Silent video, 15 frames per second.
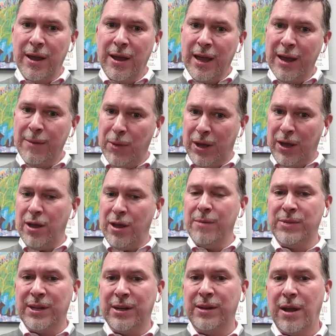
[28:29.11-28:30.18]
It
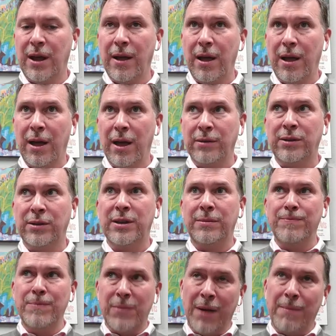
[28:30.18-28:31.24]
becomes a
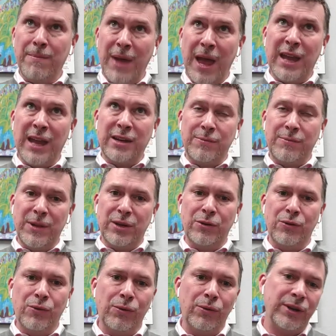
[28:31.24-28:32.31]
management tool,